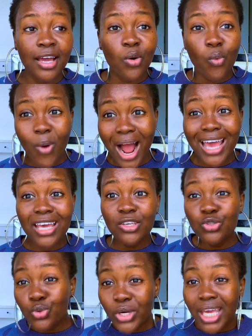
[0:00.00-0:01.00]
Why
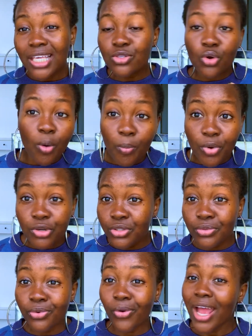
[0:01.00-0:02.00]
UK is compulsory
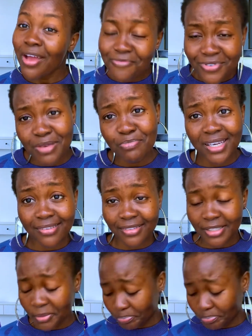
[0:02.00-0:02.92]
for every immigrant?